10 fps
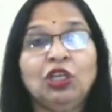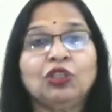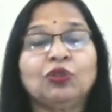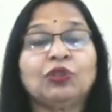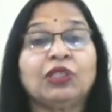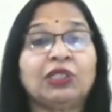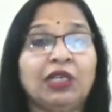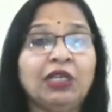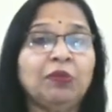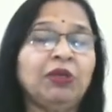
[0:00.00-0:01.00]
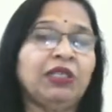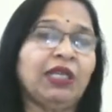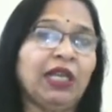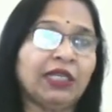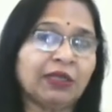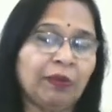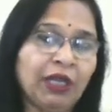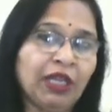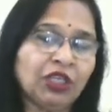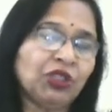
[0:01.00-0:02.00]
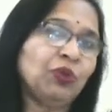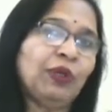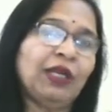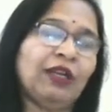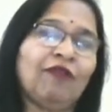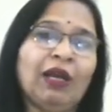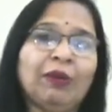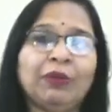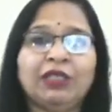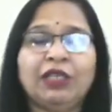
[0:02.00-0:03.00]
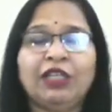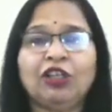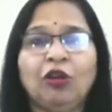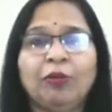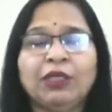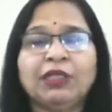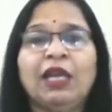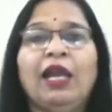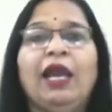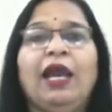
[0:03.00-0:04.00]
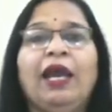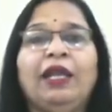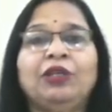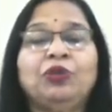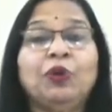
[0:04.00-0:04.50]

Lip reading: So sustainability is a big issue in environmental economics, and to